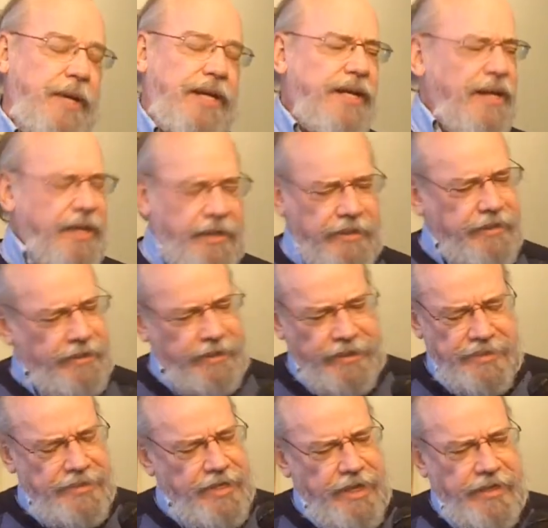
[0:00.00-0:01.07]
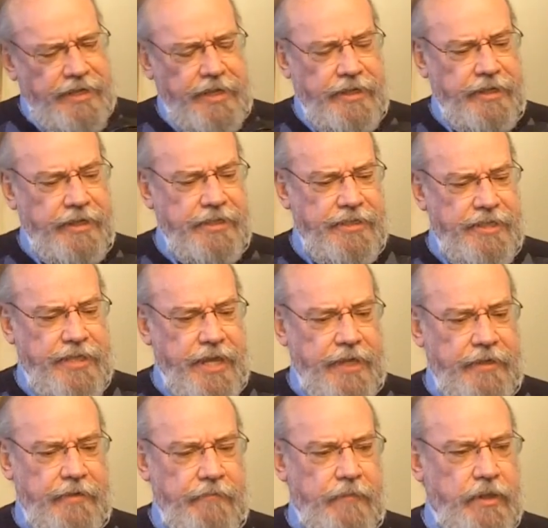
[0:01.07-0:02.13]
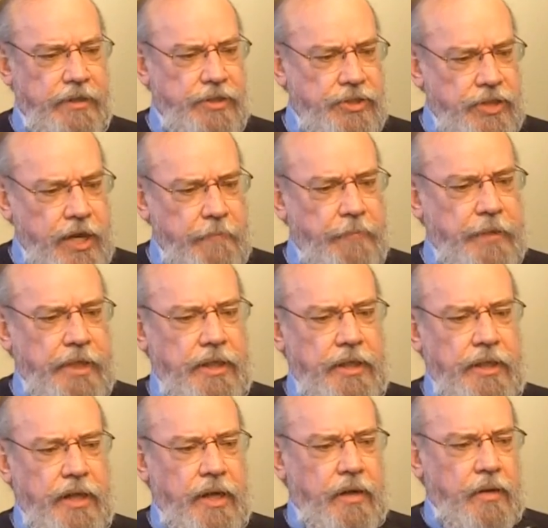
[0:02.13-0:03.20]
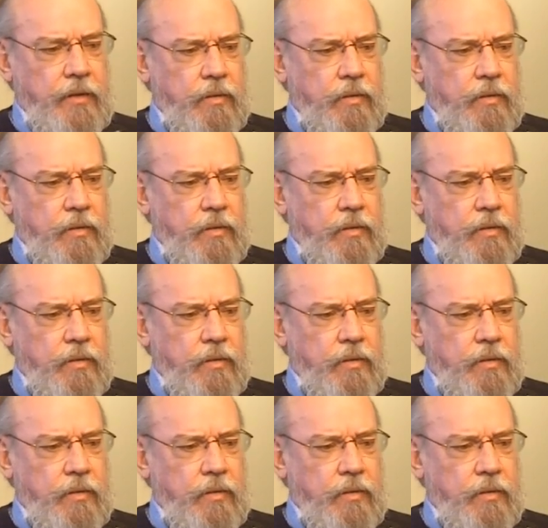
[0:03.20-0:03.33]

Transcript: But that's not it. It's that there's something